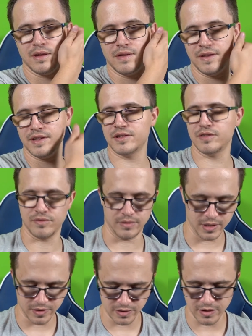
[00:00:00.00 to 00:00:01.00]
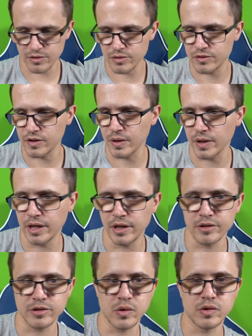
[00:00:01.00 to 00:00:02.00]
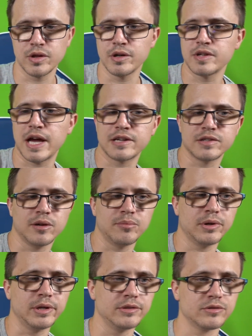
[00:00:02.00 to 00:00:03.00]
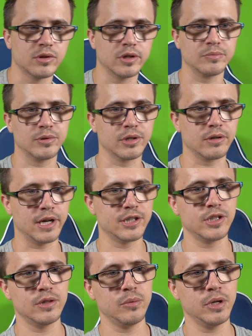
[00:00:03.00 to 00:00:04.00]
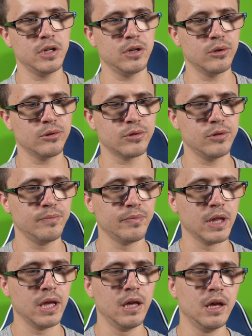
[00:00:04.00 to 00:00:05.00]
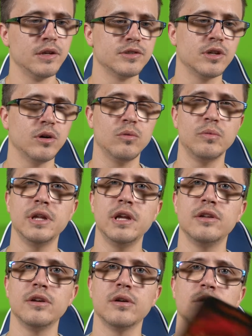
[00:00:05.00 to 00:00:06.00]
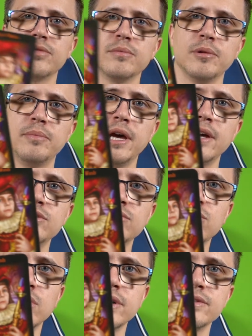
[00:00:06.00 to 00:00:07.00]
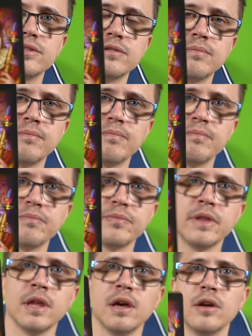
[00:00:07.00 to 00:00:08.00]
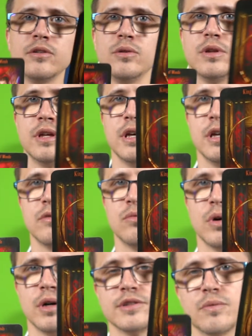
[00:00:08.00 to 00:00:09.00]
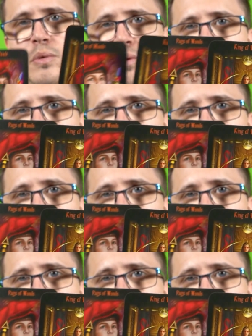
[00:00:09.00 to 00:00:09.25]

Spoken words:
this is interesting right here. So there's actually a pretty strong progression that we can go through. So we need to go from the Page of Wands to the King of Wands. If we want